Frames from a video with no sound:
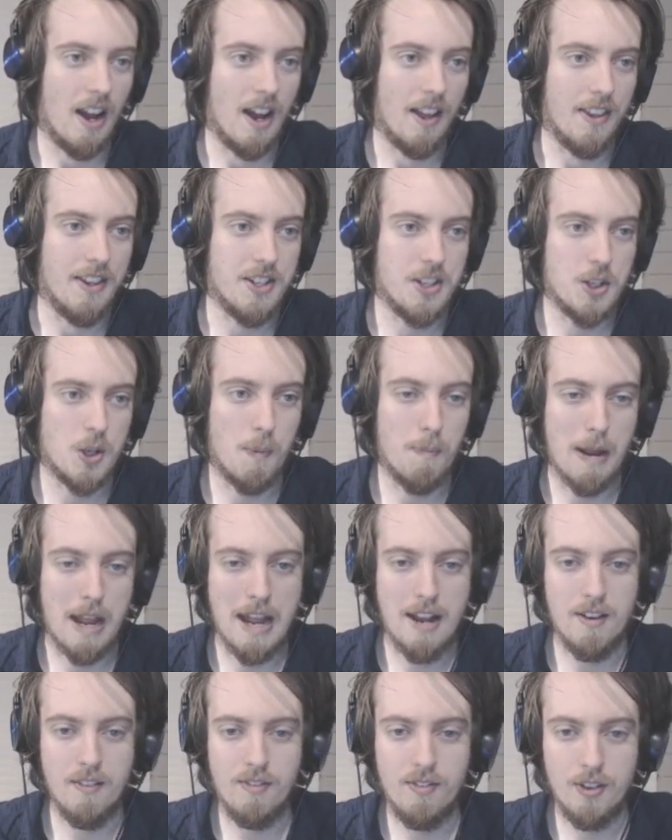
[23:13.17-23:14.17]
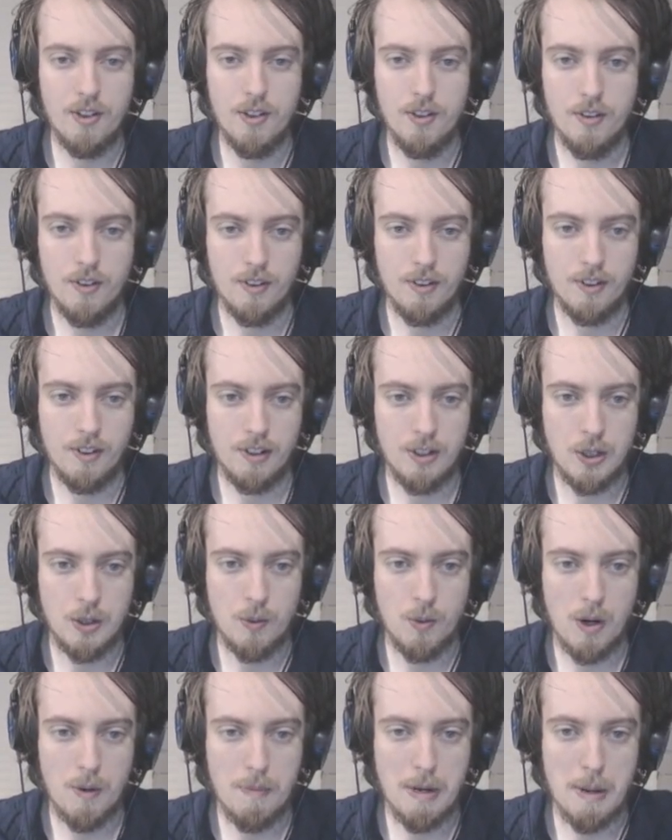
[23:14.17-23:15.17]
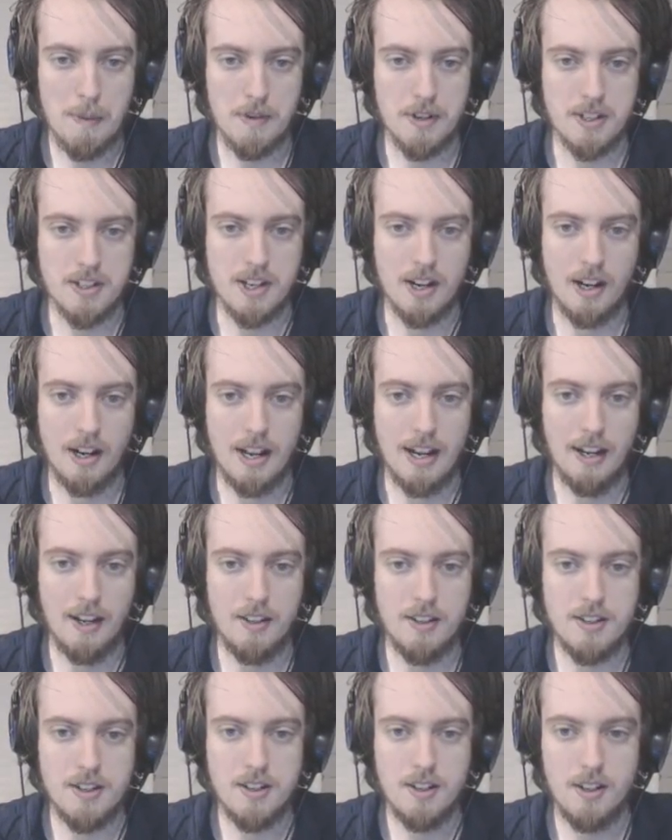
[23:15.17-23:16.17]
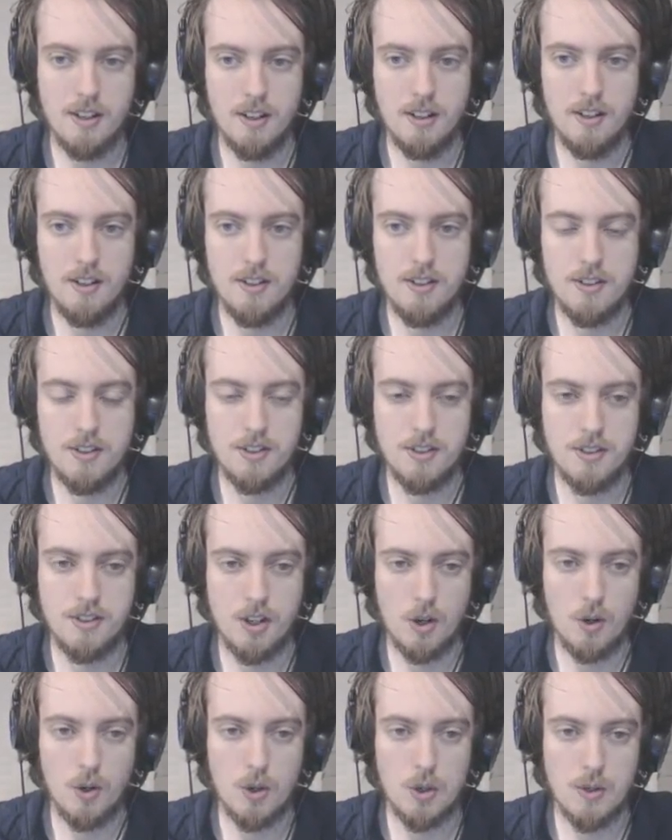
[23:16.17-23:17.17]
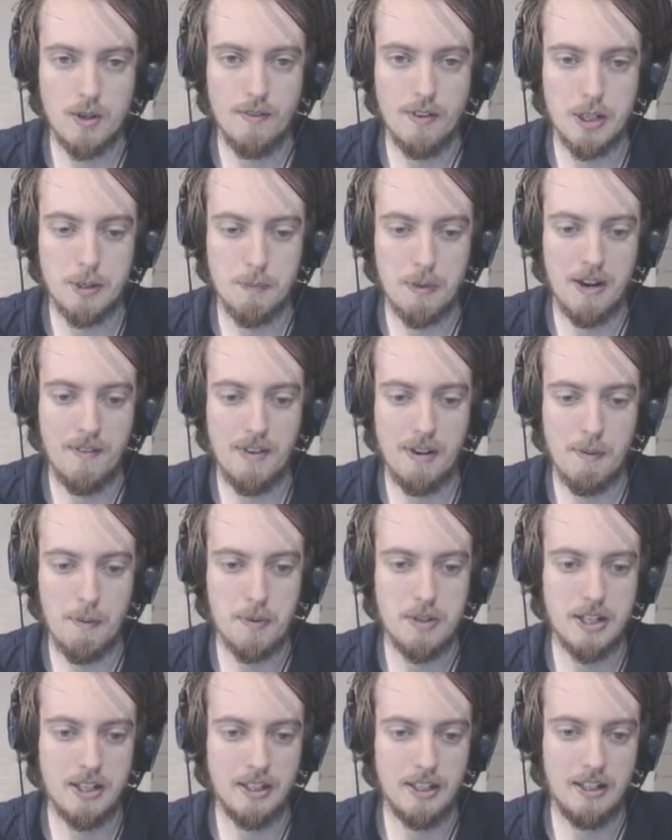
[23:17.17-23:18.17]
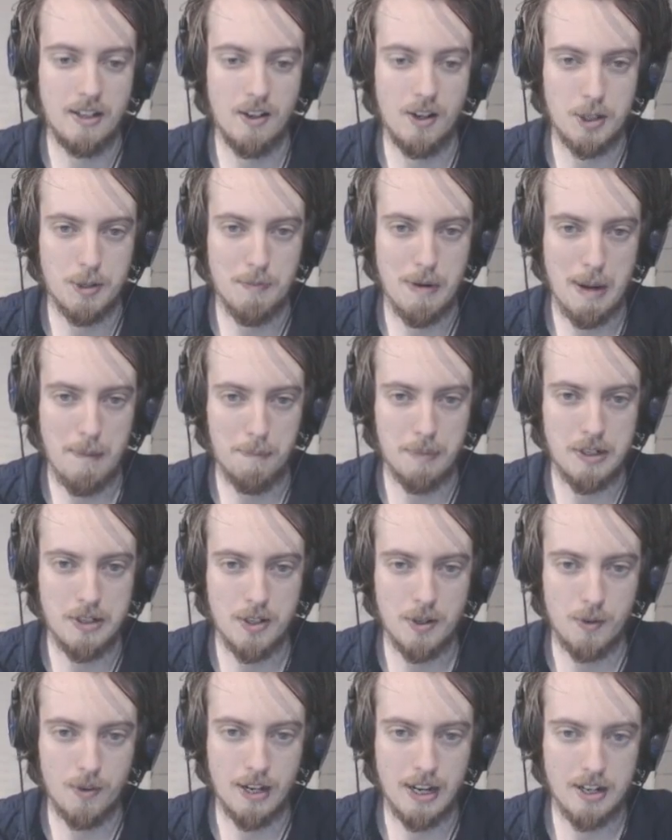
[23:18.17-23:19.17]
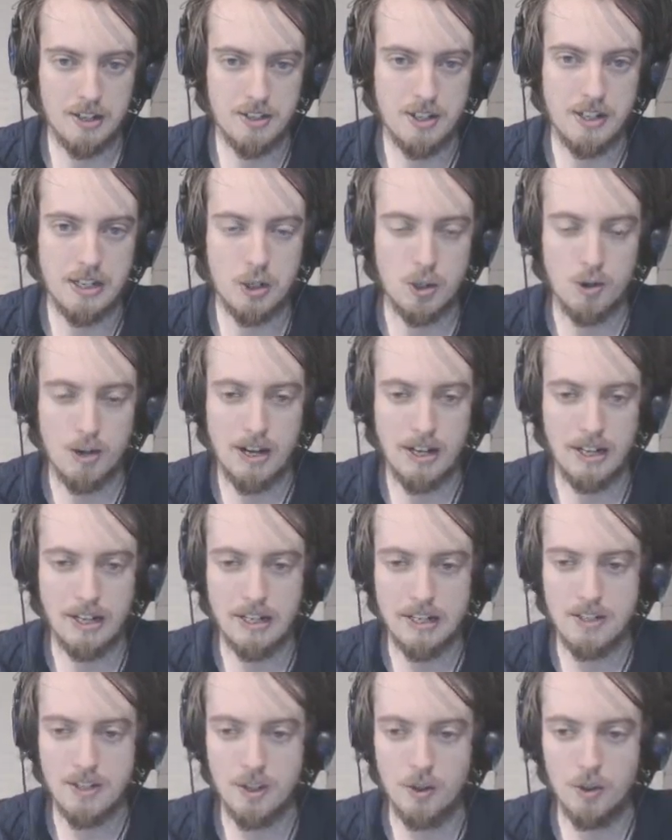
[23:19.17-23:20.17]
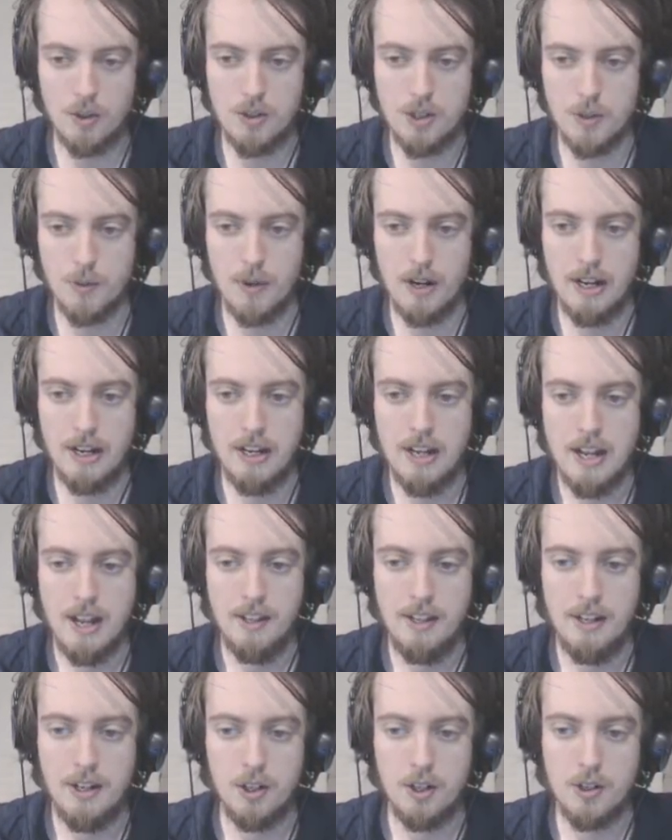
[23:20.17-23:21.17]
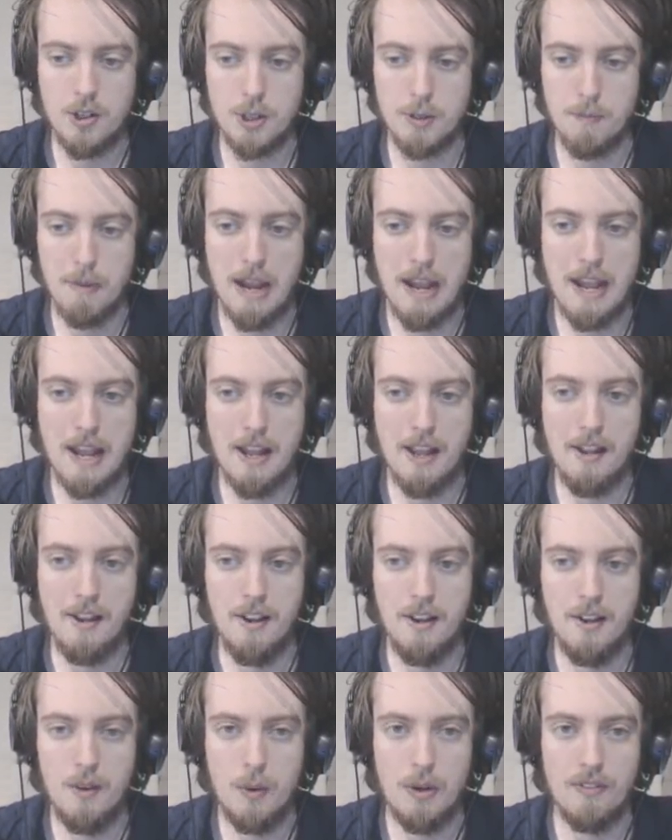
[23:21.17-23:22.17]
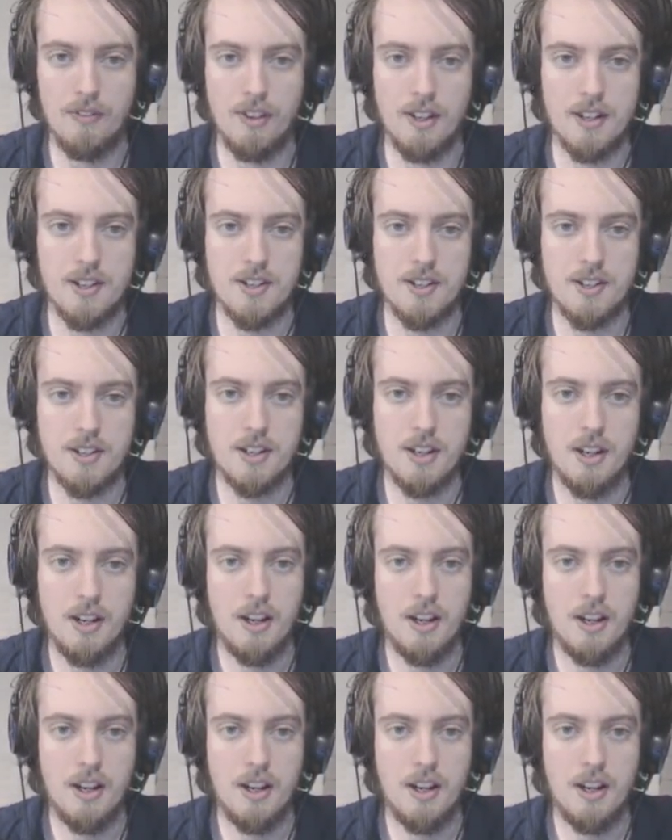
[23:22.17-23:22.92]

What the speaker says: This is your pan view. You won't be able to select tokens with this, but if you have a particularly large map and you don't want to accidentally drag any tokens away, then you could just pan with this,